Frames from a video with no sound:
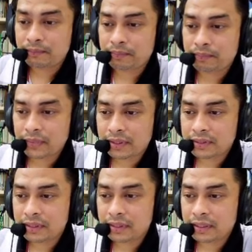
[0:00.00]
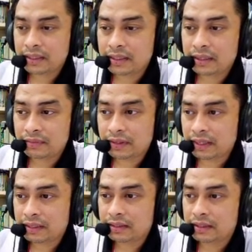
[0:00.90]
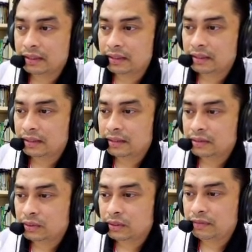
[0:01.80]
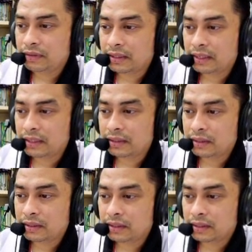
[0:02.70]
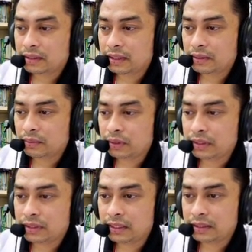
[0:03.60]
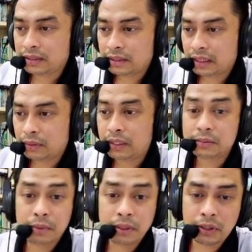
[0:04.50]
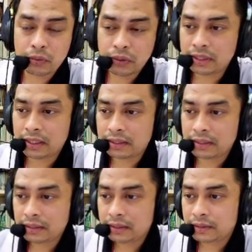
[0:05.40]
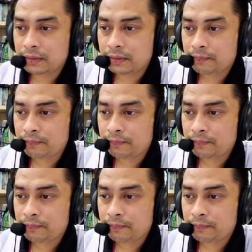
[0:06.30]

try. See if I can. So if I can connect YT chart here, I will explain about YT chart later.